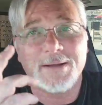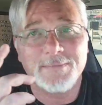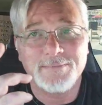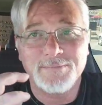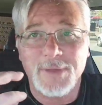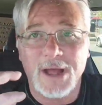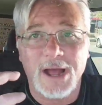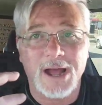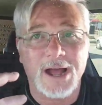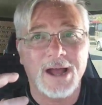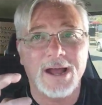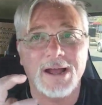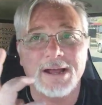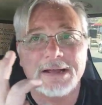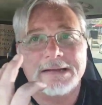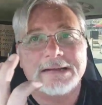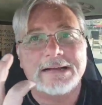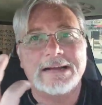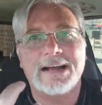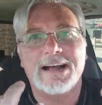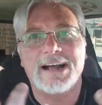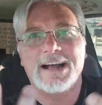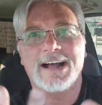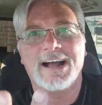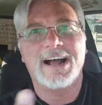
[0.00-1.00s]
I,
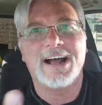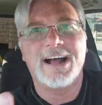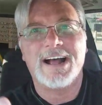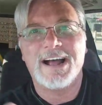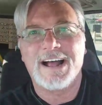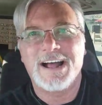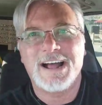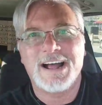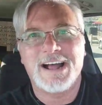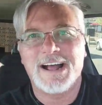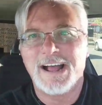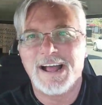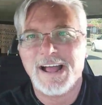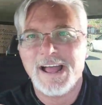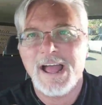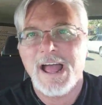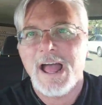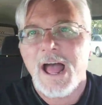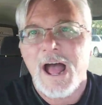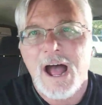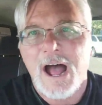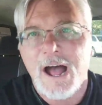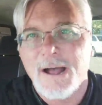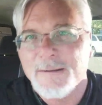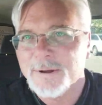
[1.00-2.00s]
uh,
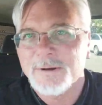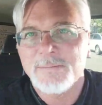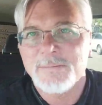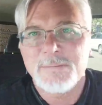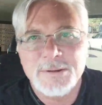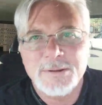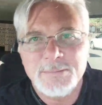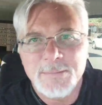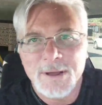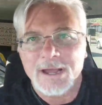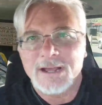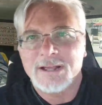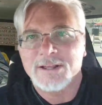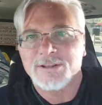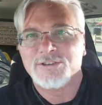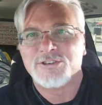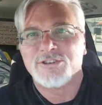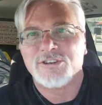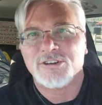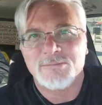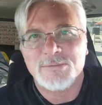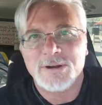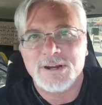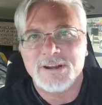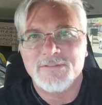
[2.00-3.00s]
I'm going to be making
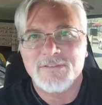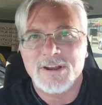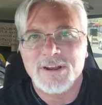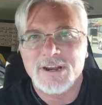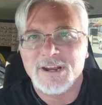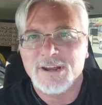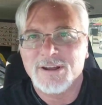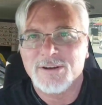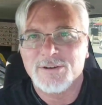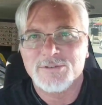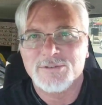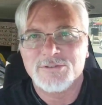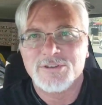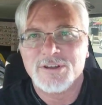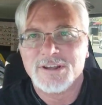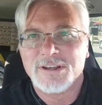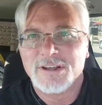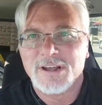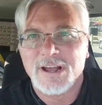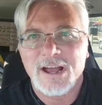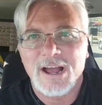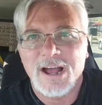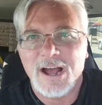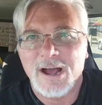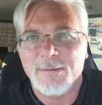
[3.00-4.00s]
so many videos.
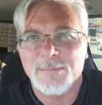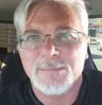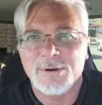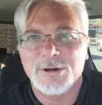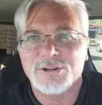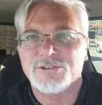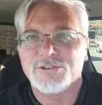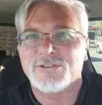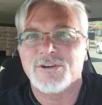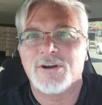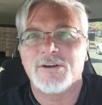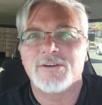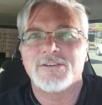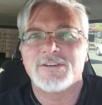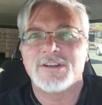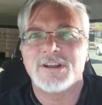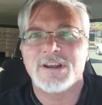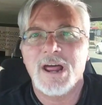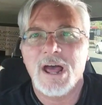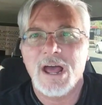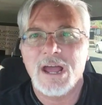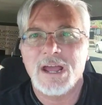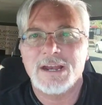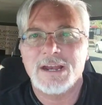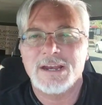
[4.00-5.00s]
I'm going to start
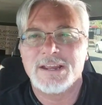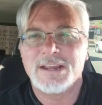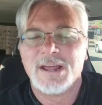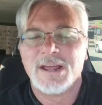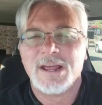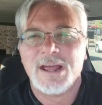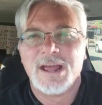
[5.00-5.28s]
tonight.